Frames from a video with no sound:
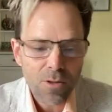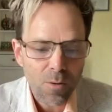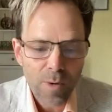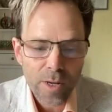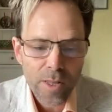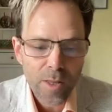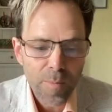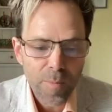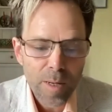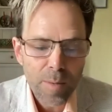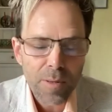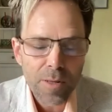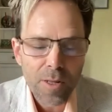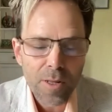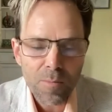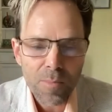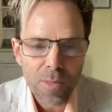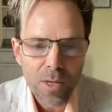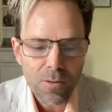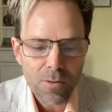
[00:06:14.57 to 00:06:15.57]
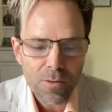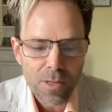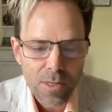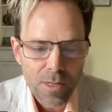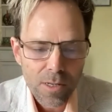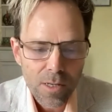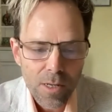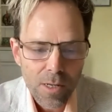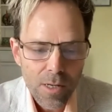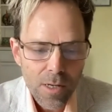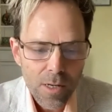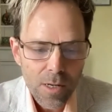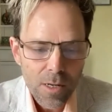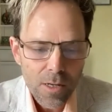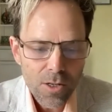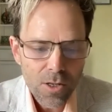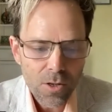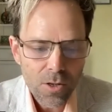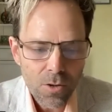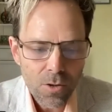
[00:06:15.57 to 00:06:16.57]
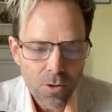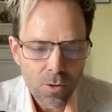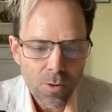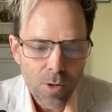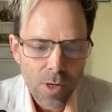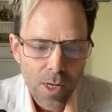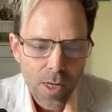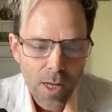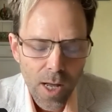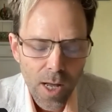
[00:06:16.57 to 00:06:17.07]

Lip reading: or whether people commute, to